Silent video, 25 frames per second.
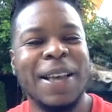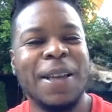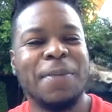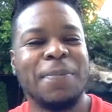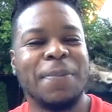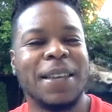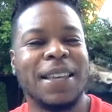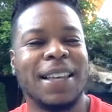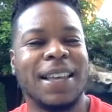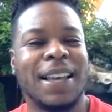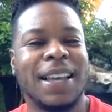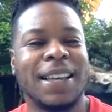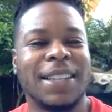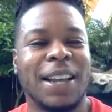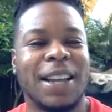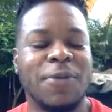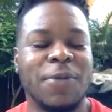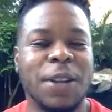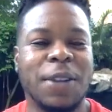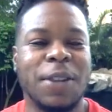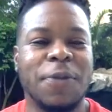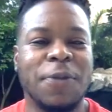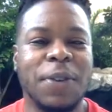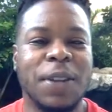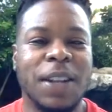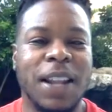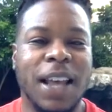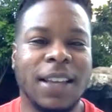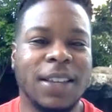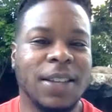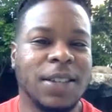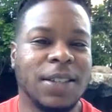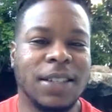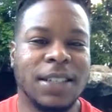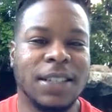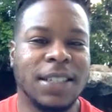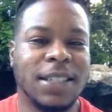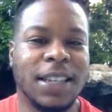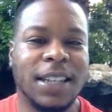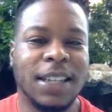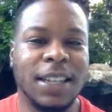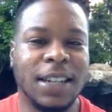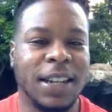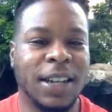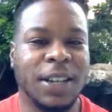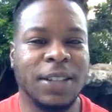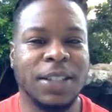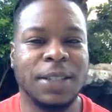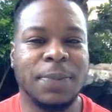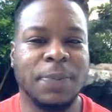because I really feel like you're just
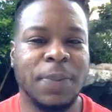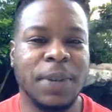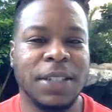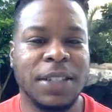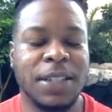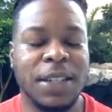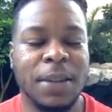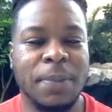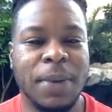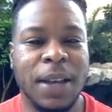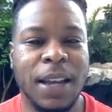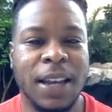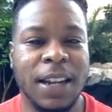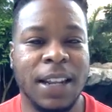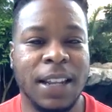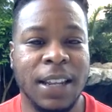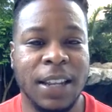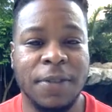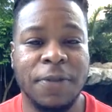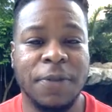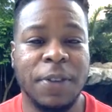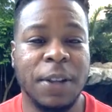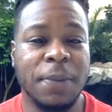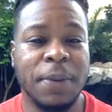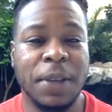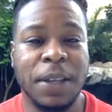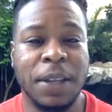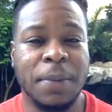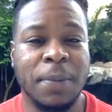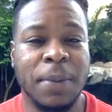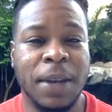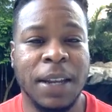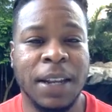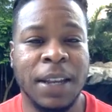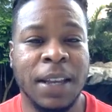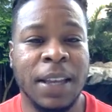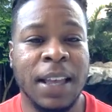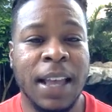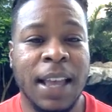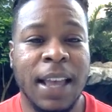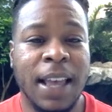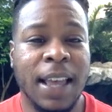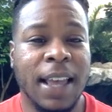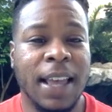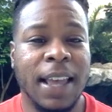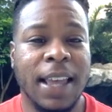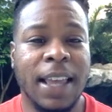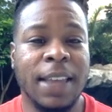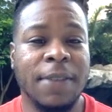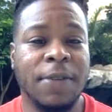sitting there just pushing a button and you're flipping your money.
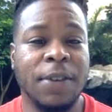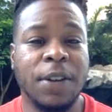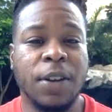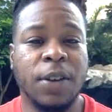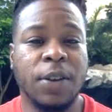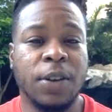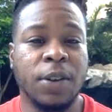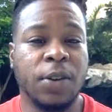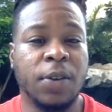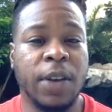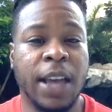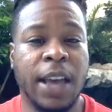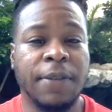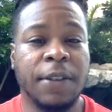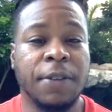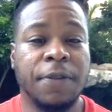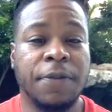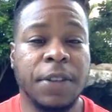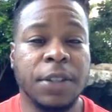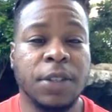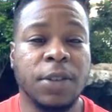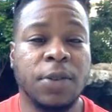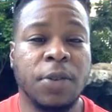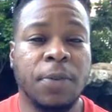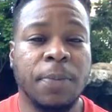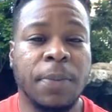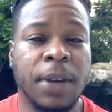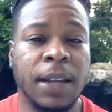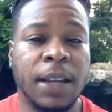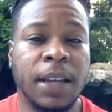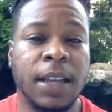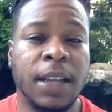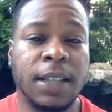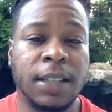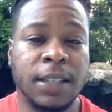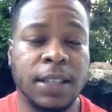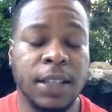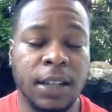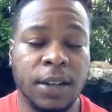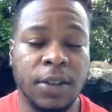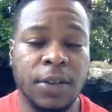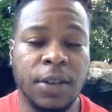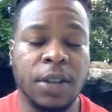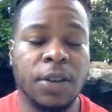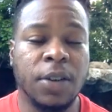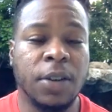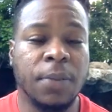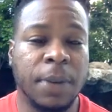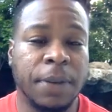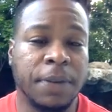Even though you don't have the physical money, it's
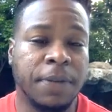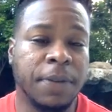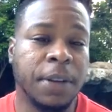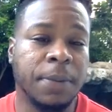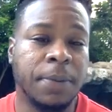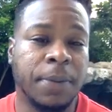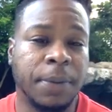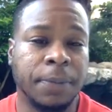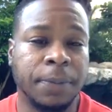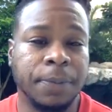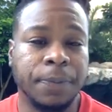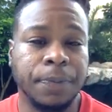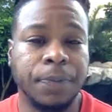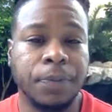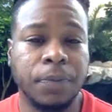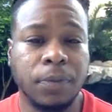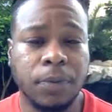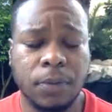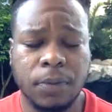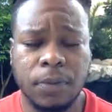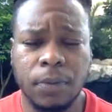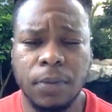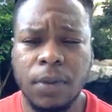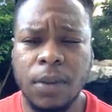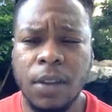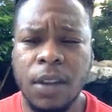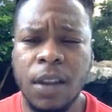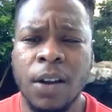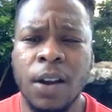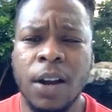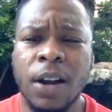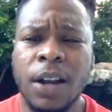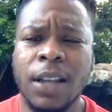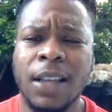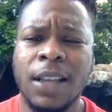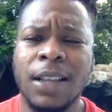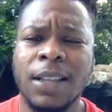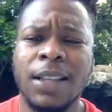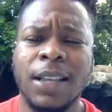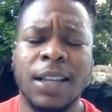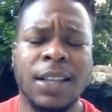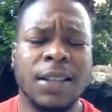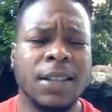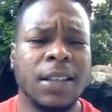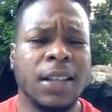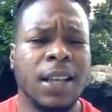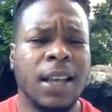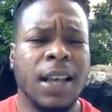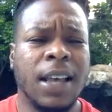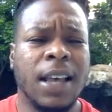literally going to be flipping. All right, and
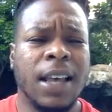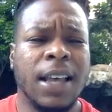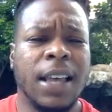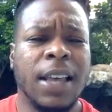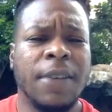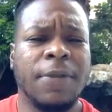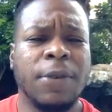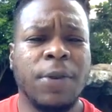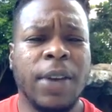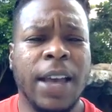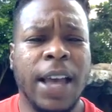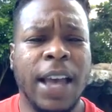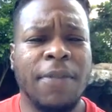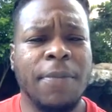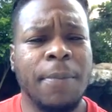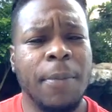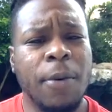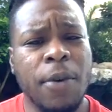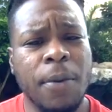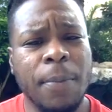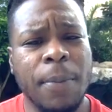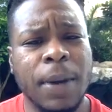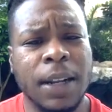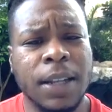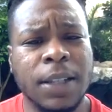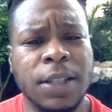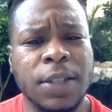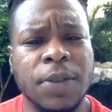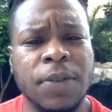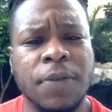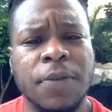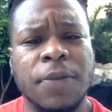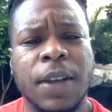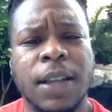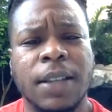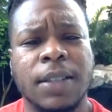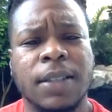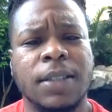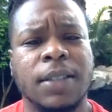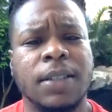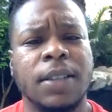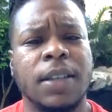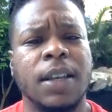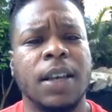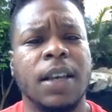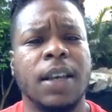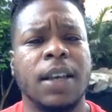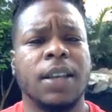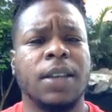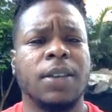then if you have more money to invest,
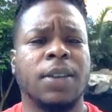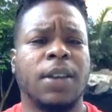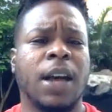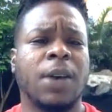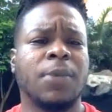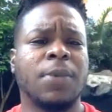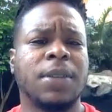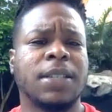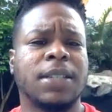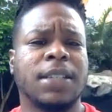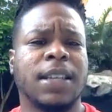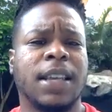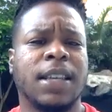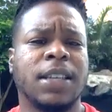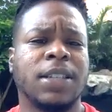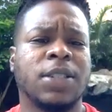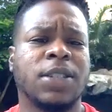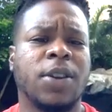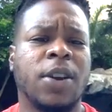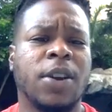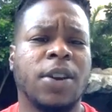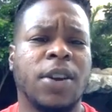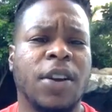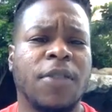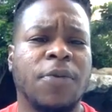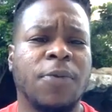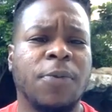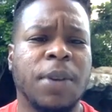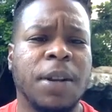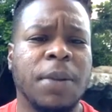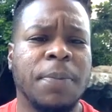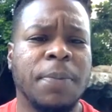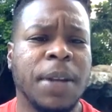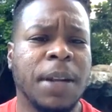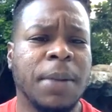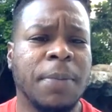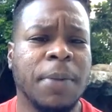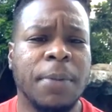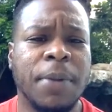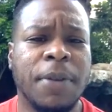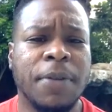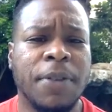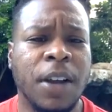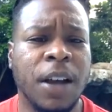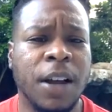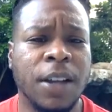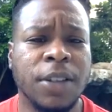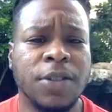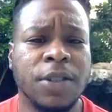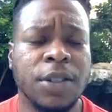I would say start off with a minimum of
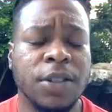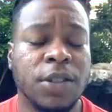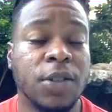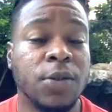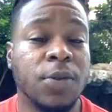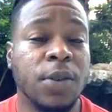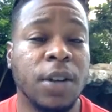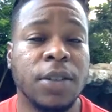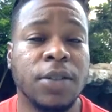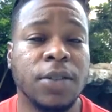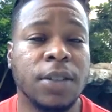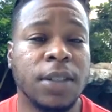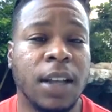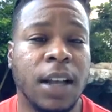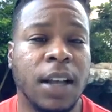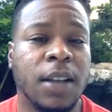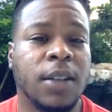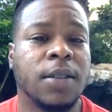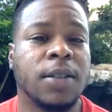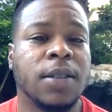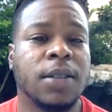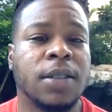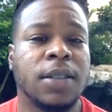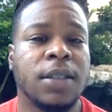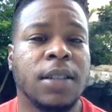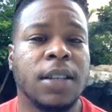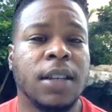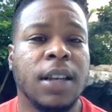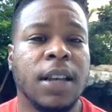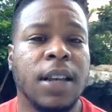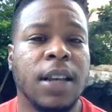$100, $200.